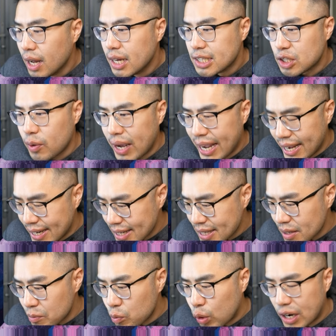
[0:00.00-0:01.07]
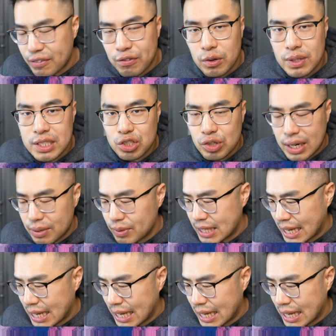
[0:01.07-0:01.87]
So hitting them one for one trade with